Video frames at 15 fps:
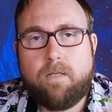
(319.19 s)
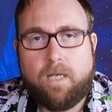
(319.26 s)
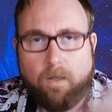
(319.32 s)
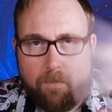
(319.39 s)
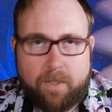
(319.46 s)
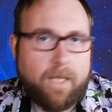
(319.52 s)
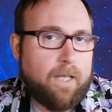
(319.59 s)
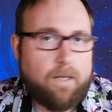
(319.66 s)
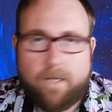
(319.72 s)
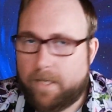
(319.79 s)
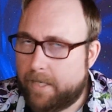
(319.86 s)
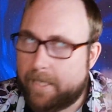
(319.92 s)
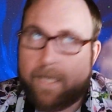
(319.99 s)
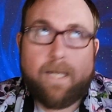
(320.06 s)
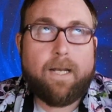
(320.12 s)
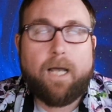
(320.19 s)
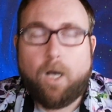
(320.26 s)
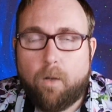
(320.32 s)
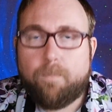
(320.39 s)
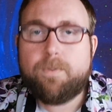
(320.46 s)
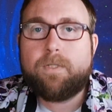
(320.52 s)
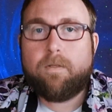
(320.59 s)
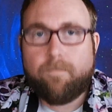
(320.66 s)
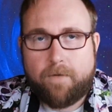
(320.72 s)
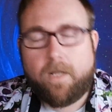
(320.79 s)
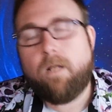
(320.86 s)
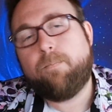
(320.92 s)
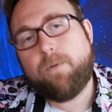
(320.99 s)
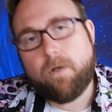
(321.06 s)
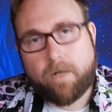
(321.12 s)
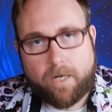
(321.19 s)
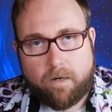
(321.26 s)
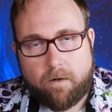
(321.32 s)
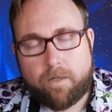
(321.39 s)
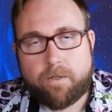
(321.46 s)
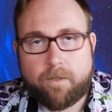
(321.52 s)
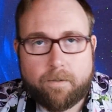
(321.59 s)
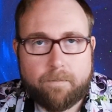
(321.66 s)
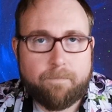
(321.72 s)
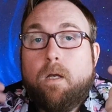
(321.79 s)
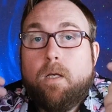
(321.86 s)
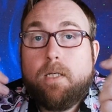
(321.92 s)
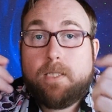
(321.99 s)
help again helps develop your character.